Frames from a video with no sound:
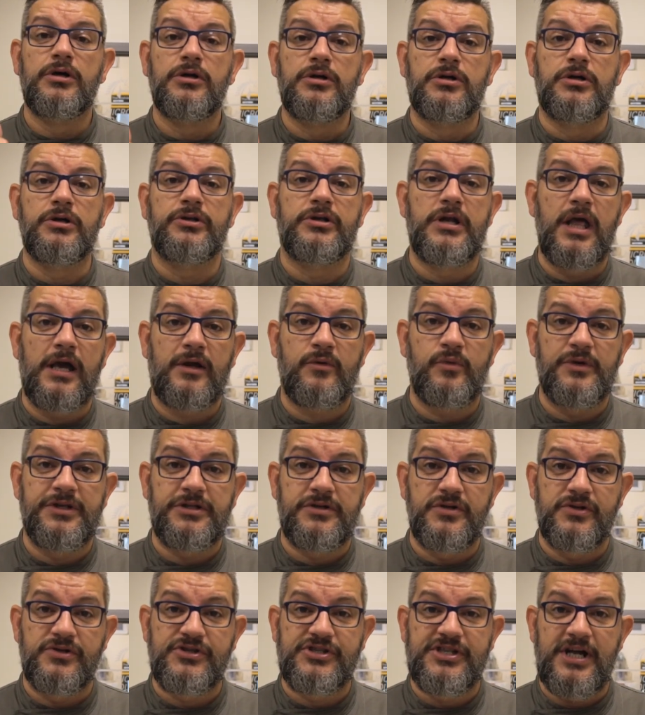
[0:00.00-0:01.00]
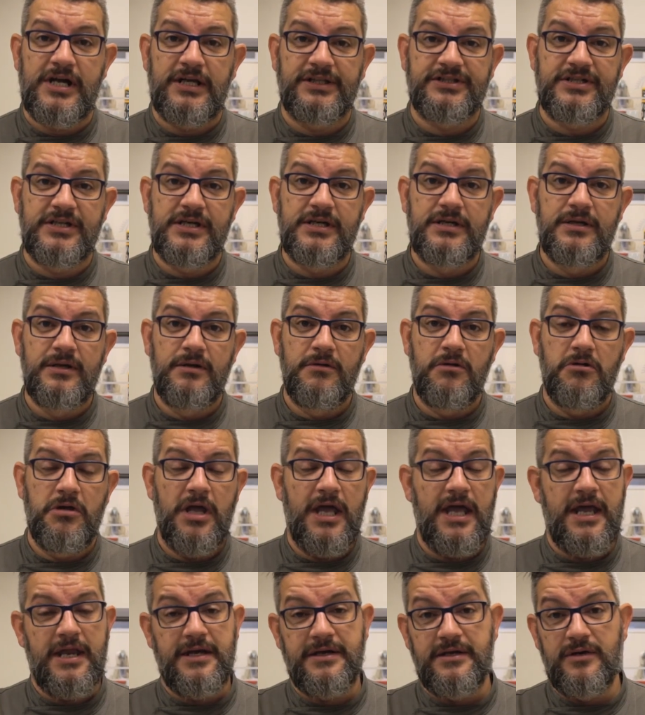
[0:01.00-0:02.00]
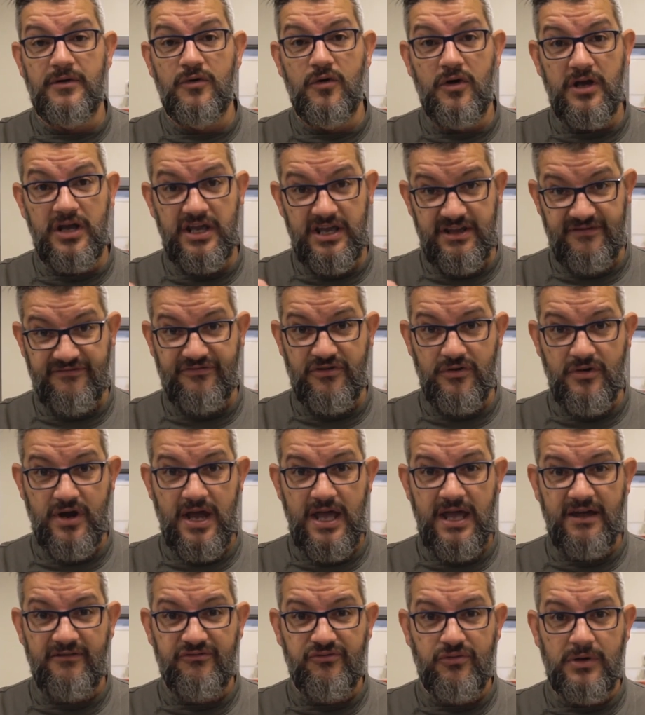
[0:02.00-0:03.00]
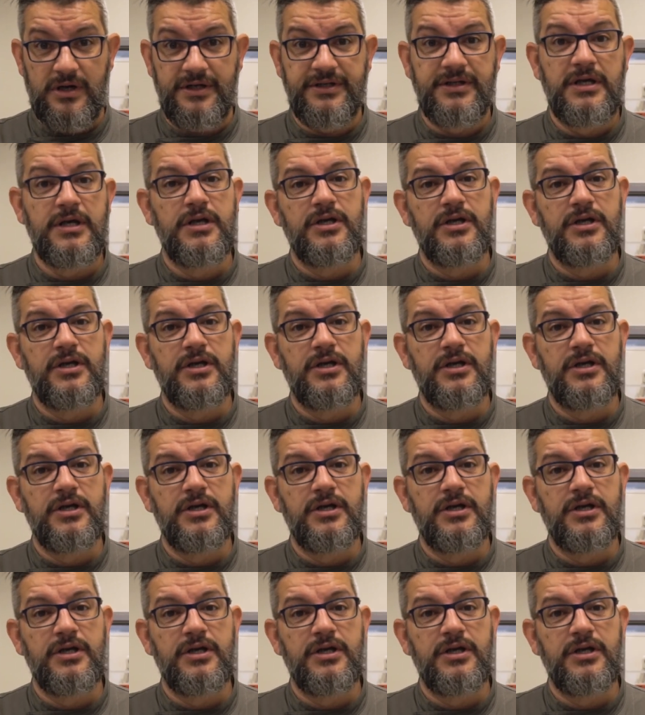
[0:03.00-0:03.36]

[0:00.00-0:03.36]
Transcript: Good luck with your starter, and if you have one,